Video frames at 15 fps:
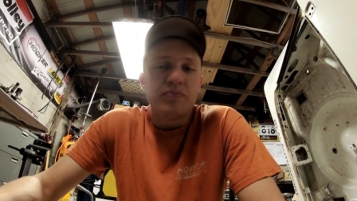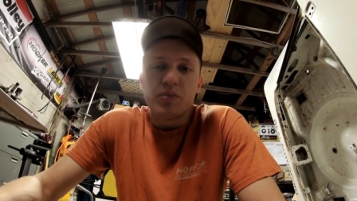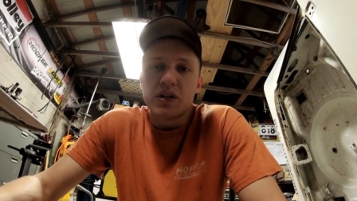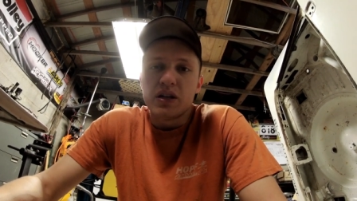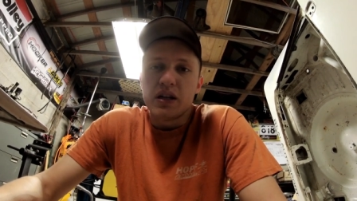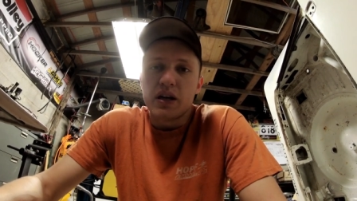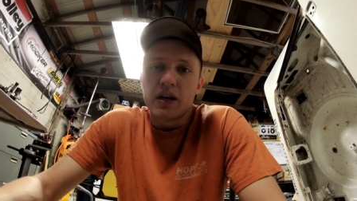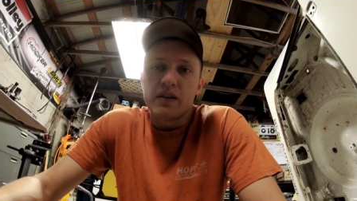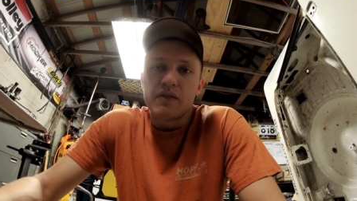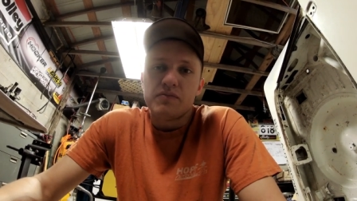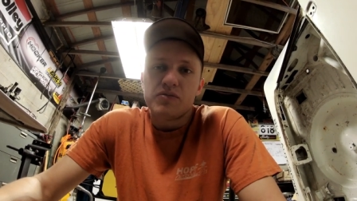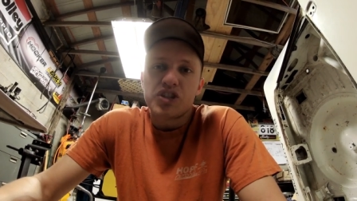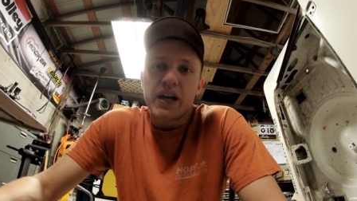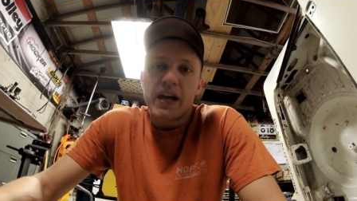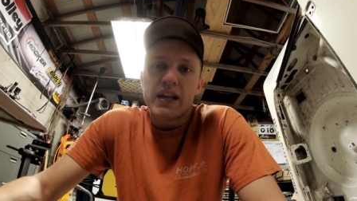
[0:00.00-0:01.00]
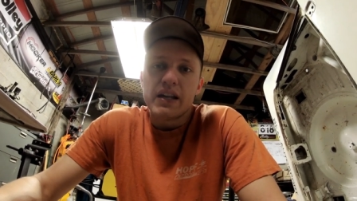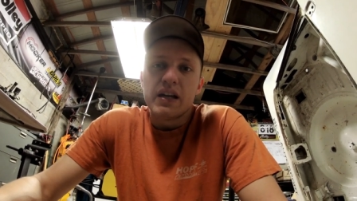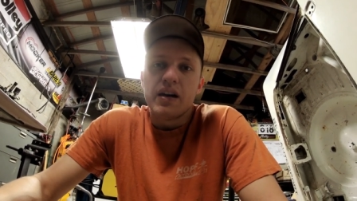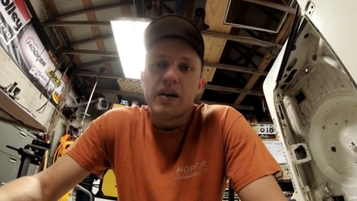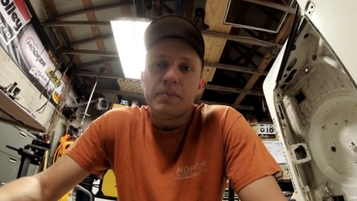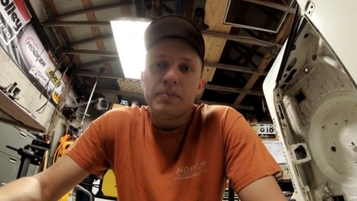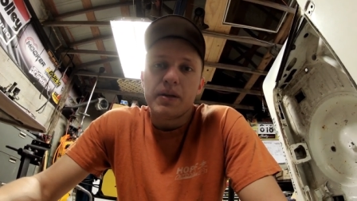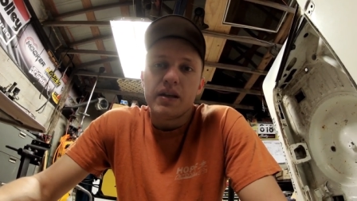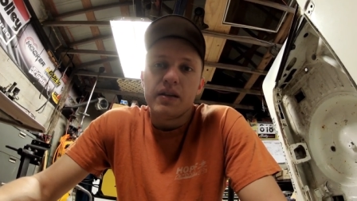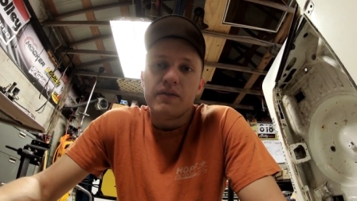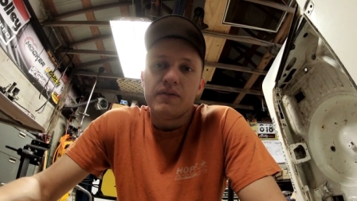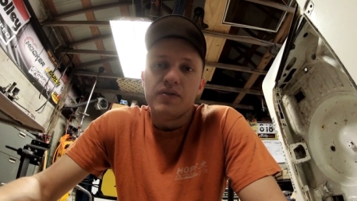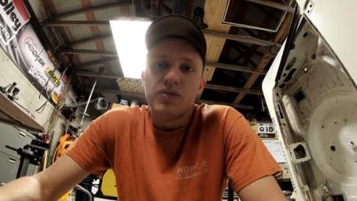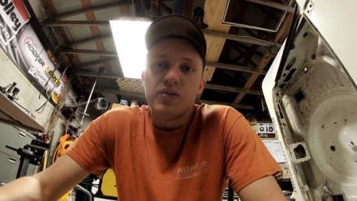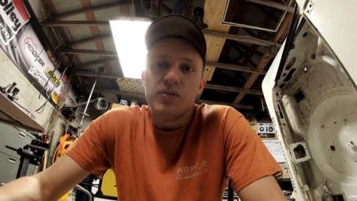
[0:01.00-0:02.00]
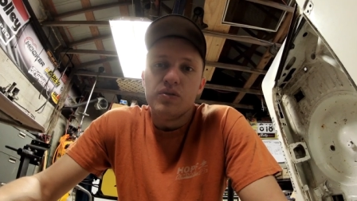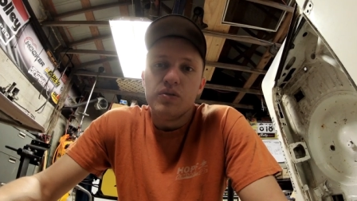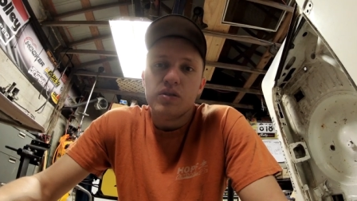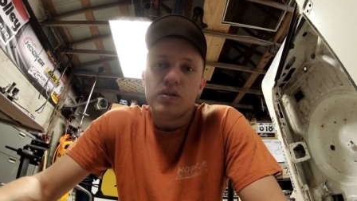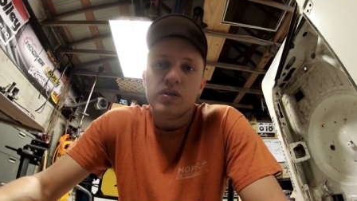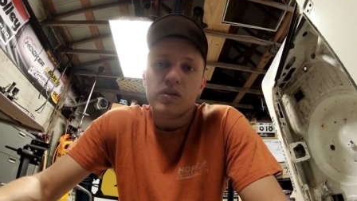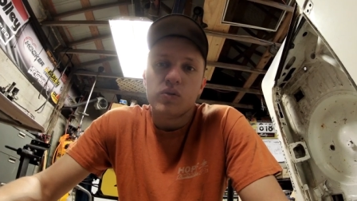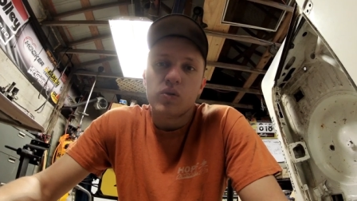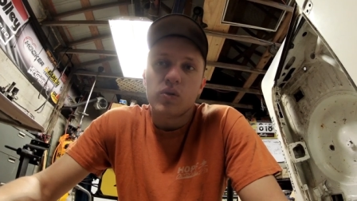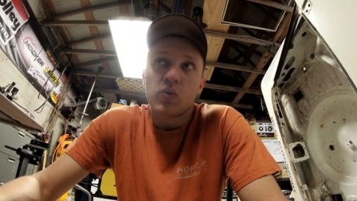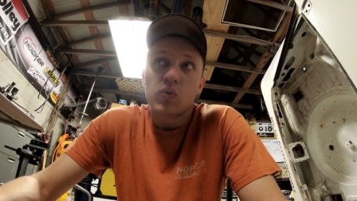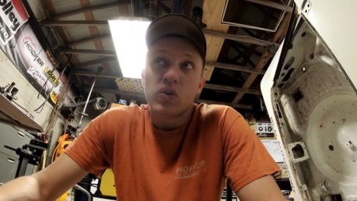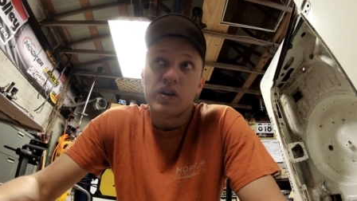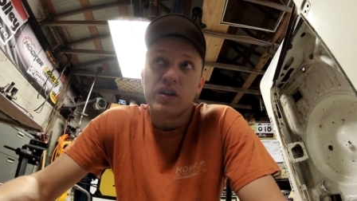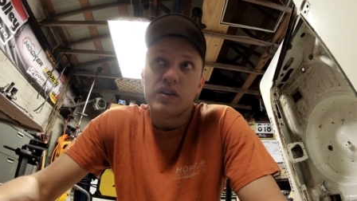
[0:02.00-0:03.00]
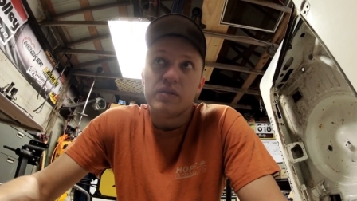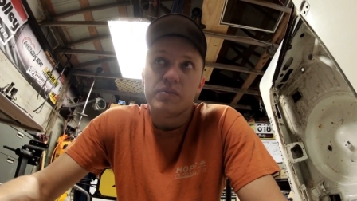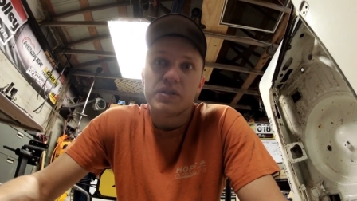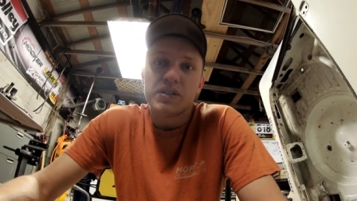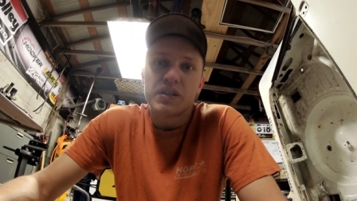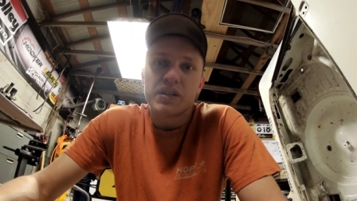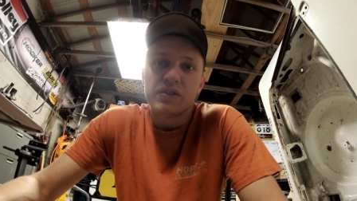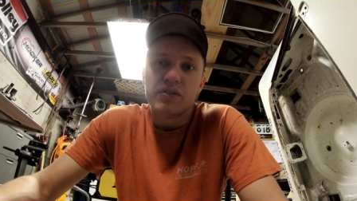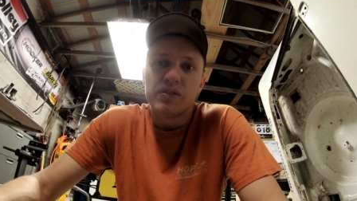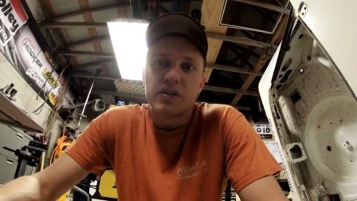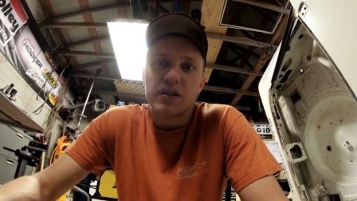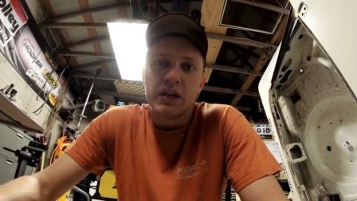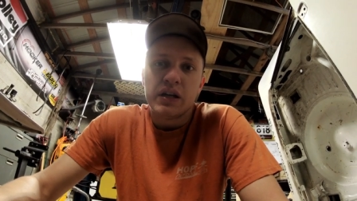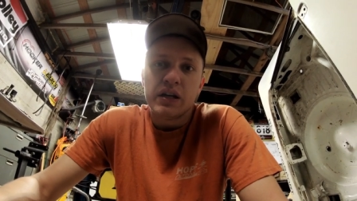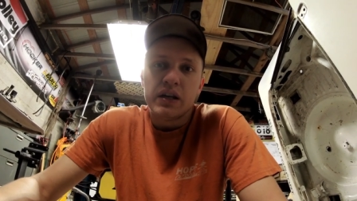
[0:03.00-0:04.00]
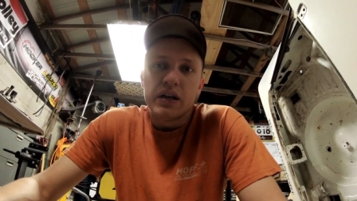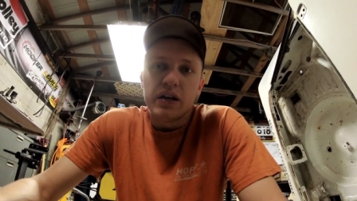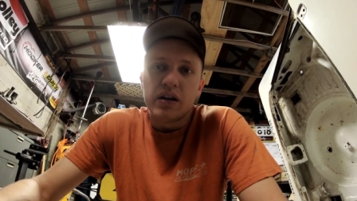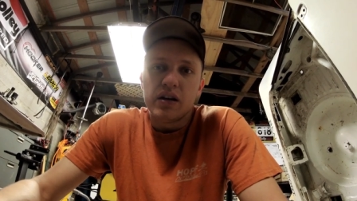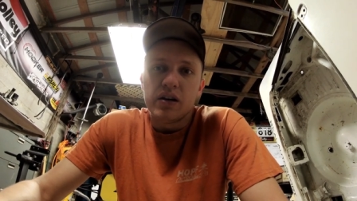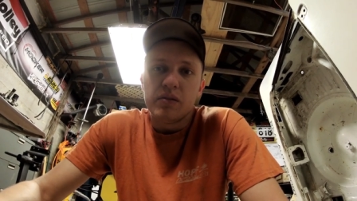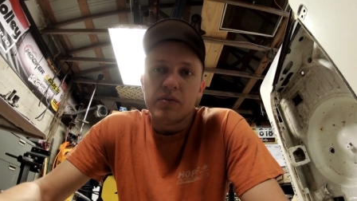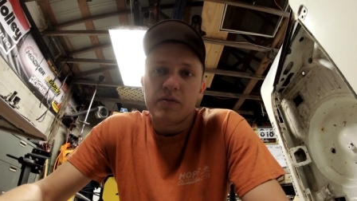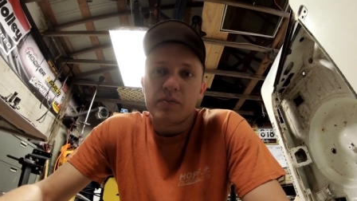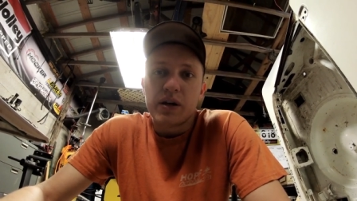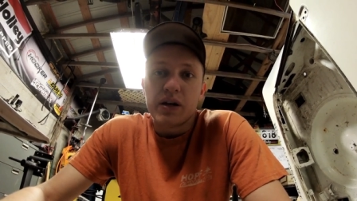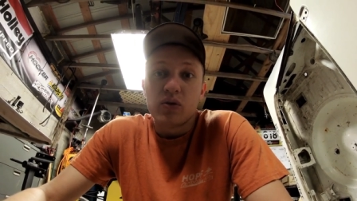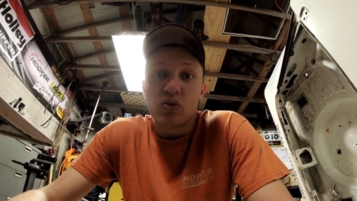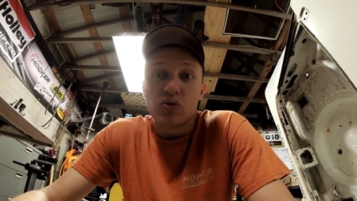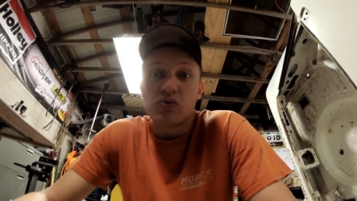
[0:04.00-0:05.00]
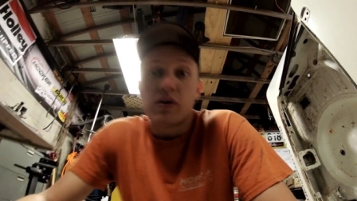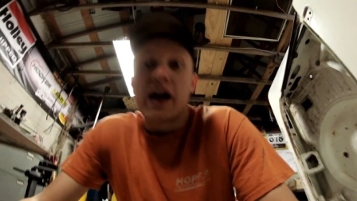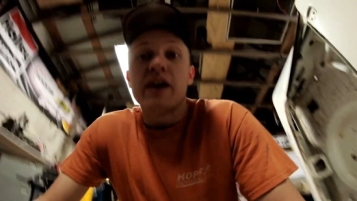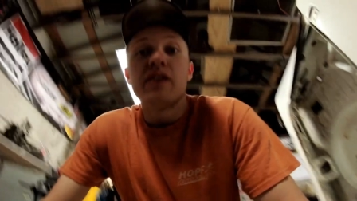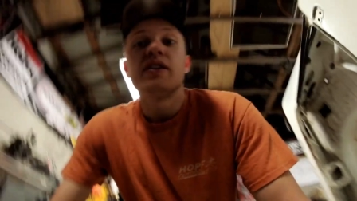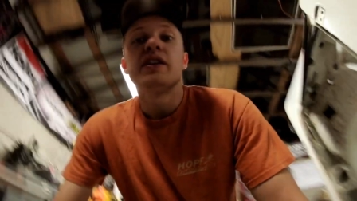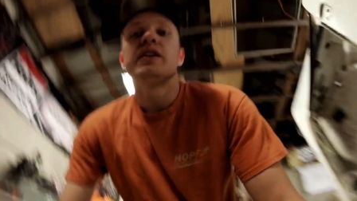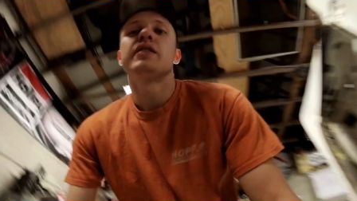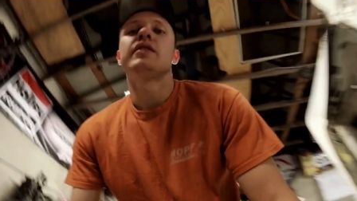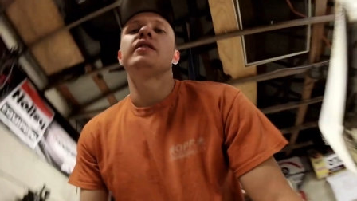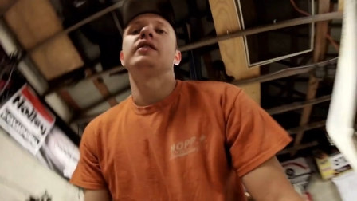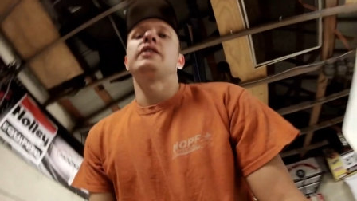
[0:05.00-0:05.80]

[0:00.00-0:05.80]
but I've chatted up a few, or one in particular, um, of my old rally